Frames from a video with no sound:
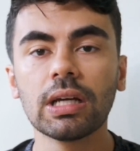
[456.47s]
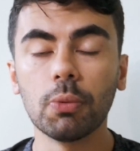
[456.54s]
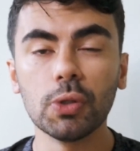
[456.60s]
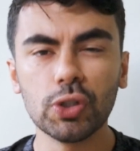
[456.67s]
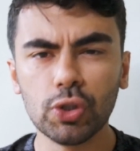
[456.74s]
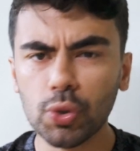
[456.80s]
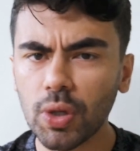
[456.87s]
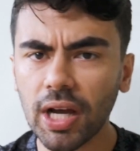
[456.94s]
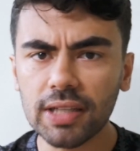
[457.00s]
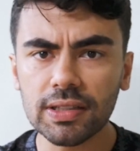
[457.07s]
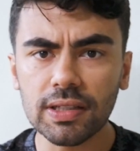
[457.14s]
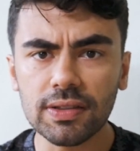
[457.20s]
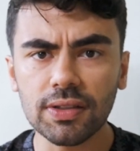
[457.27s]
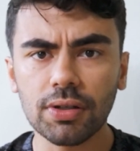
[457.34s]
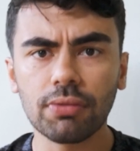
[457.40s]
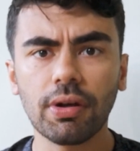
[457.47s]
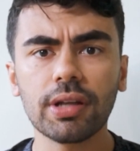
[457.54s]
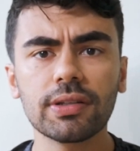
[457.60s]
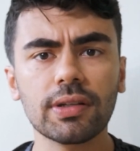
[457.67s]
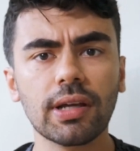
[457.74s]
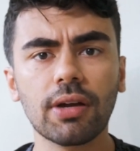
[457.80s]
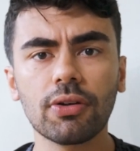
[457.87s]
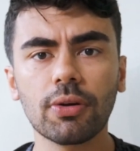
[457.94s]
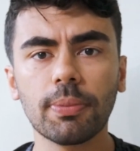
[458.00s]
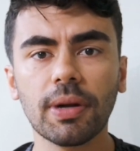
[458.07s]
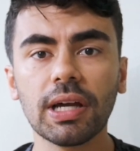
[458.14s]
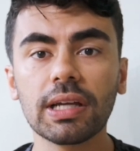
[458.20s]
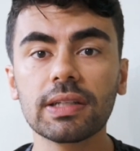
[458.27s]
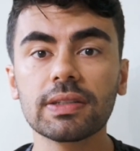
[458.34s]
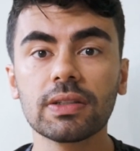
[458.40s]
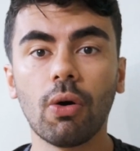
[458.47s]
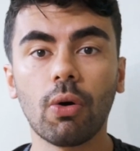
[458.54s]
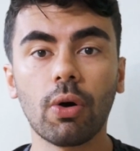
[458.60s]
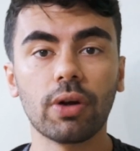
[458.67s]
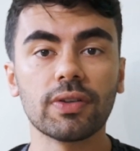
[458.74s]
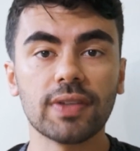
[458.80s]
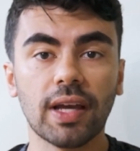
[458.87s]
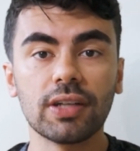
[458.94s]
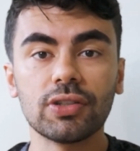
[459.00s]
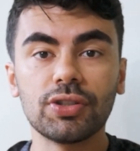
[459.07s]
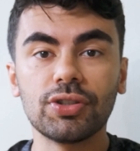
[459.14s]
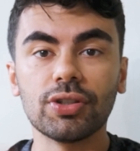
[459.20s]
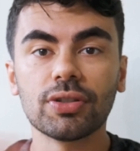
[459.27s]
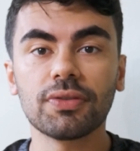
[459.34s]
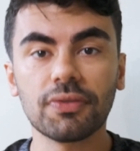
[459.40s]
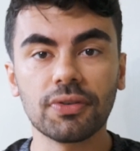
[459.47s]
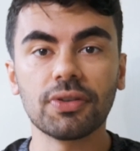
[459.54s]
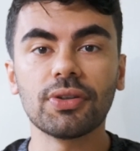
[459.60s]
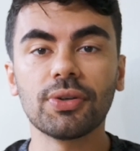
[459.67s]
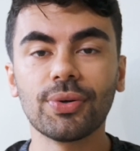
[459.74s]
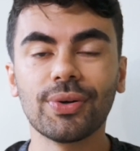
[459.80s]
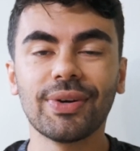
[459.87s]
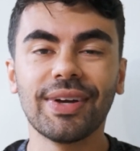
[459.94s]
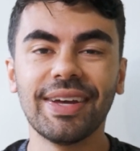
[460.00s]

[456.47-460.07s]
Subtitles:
Would you guys consider renting out your bikes, or is that just for you?